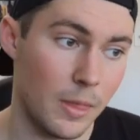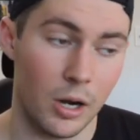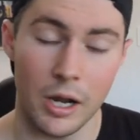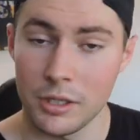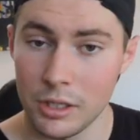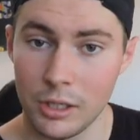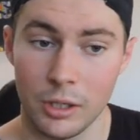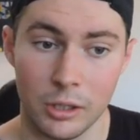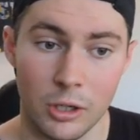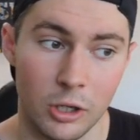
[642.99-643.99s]

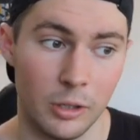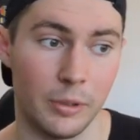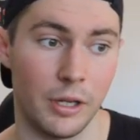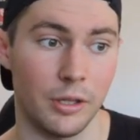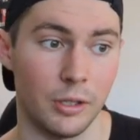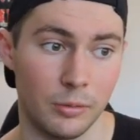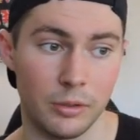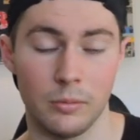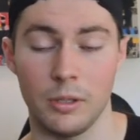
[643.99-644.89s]
IG.com and other